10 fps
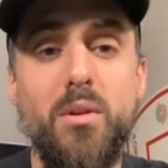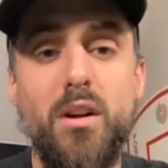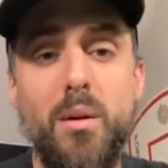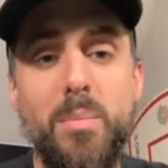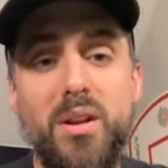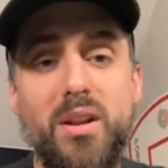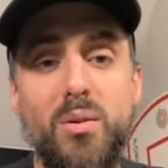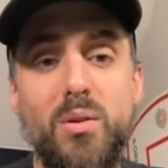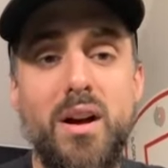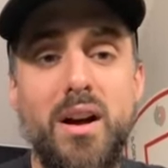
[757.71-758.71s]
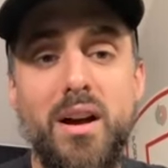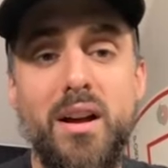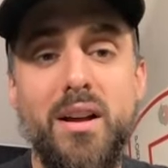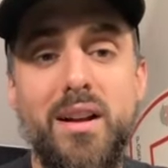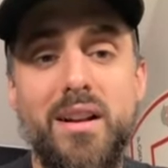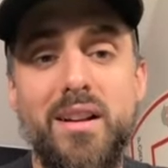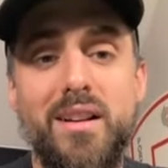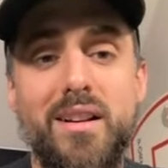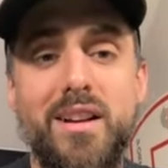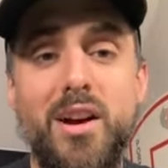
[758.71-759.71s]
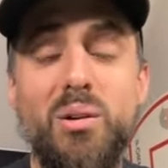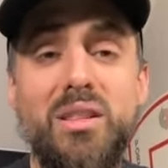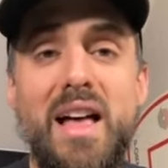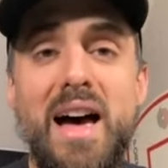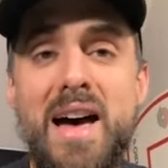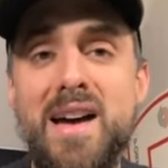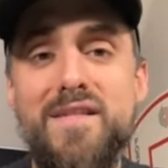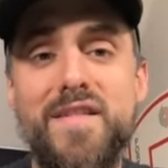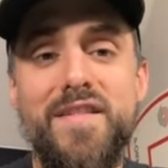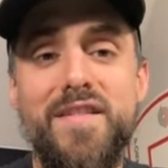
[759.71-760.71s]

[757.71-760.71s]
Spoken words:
We're hoping to go live